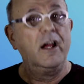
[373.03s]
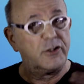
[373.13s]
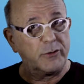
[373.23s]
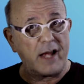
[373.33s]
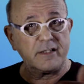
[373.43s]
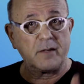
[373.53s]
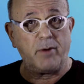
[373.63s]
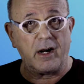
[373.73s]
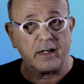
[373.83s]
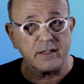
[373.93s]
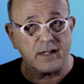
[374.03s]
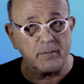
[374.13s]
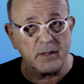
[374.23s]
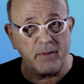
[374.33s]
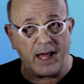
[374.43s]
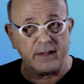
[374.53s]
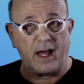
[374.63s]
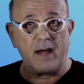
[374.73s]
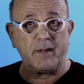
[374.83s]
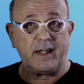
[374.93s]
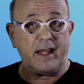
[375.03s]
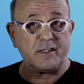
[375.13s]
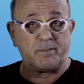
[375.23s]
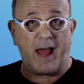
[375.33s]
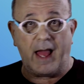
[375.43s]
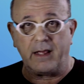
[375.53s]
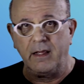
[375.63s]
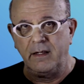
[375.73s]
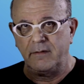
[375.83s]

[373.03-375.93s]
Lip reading: Jurassic Park is coming back. The Hobbit is back